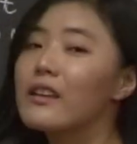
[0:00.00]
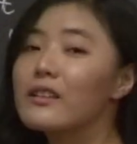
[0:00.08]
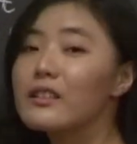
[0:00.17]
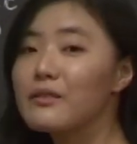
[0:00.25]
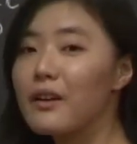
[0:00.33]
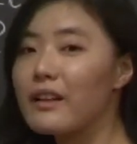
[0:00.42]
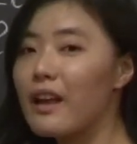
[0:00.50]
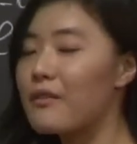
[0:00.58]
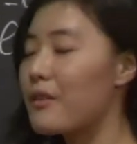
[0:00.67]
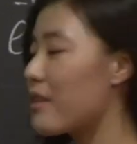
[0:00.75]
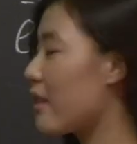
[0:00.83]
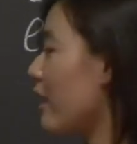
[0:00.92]
you divide
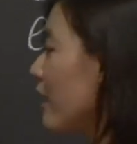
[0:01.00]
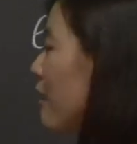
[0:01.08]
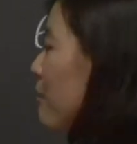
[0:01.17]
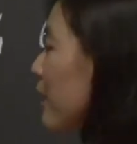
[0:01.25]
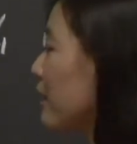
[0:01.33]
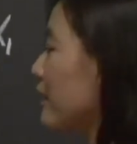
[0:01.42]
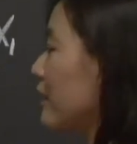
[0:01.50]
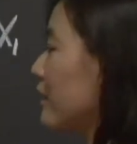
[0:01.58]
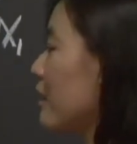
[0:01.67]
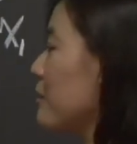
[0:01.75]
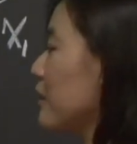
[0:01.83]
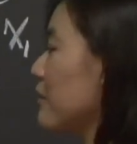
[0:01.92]
everything by the
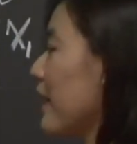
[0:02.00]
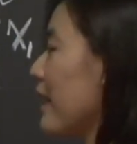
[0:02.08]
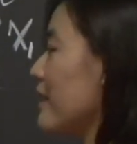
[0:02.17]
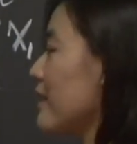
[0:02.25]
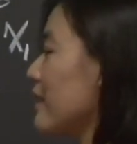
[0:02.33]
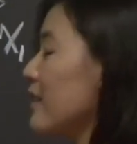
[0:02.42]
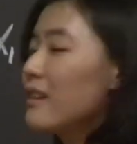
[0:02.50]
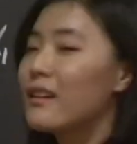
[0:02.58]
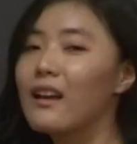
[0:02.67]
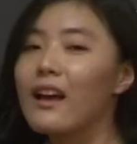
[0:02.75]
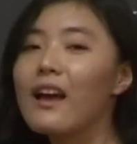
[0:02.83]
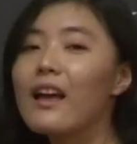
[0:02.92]
determinant of s.
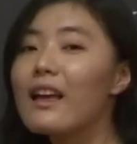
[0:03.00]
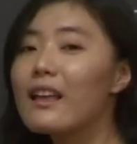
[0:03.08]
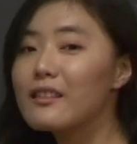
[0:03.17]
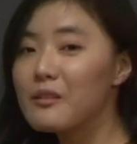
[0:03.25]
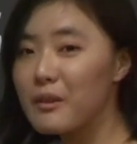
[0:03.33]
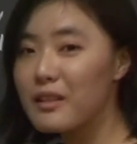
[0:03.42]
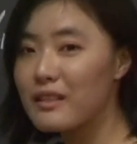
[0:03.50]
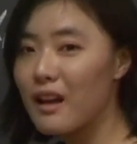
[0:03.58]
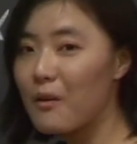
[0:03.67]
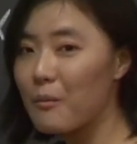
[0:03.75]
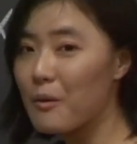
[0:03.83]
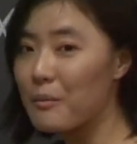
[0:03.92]
The
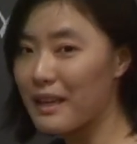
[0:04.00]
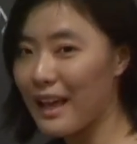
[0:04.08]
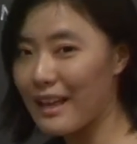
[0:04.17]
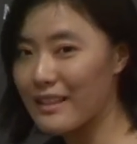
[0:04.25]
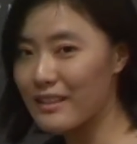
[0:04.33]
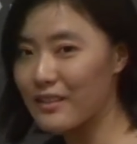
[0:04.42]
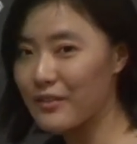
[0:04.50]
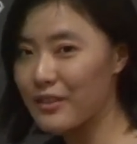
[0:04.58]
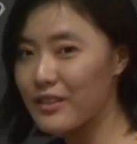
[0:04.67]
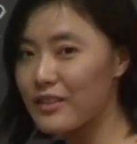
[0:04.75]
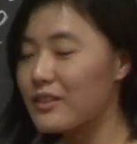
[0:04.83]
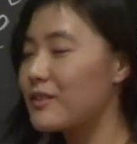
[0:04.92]
result will be s
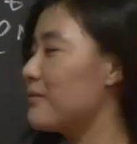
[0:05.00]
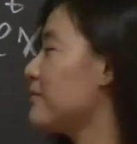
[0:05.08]
inverse.